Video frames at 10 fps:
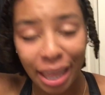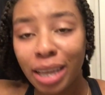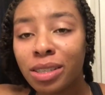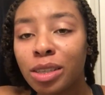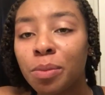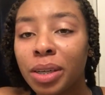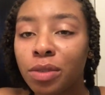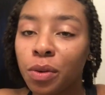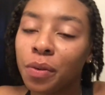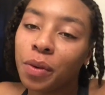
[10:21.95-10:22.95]
Thank you so much
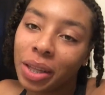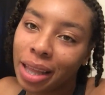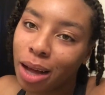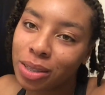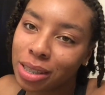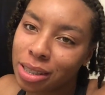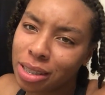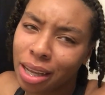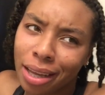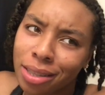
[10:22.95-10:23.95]
for
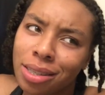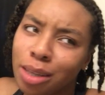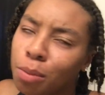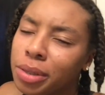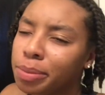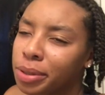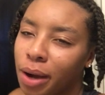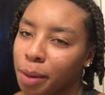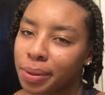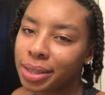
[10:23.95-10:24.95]
4,000 and some
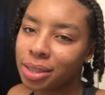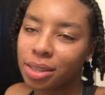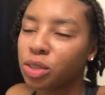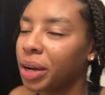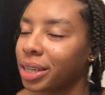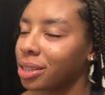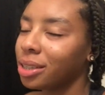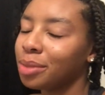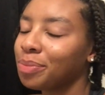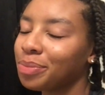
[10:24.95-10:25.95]
subscribers. It's
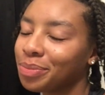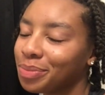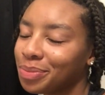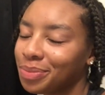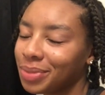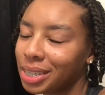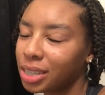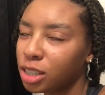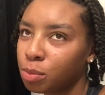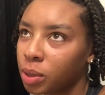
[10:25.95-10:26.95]
crazy.
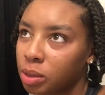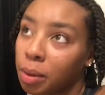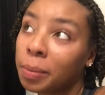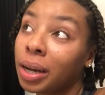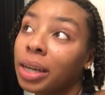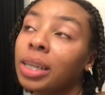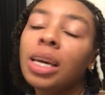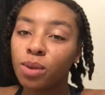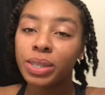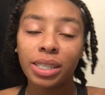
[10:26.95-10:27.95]
It just blows my mind.
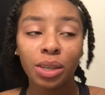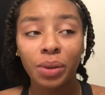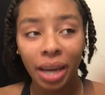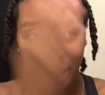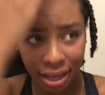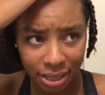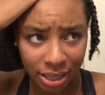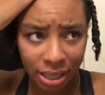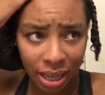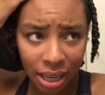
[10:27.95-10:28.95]
I will see you
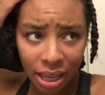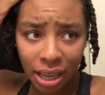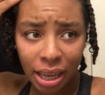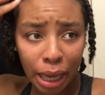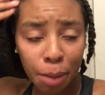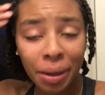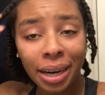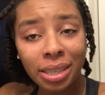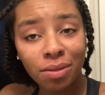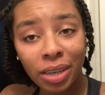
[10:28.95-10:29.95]
guys in my
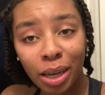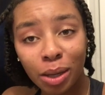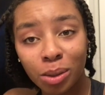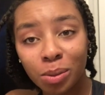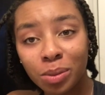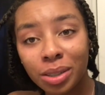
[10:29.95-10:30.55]
next video.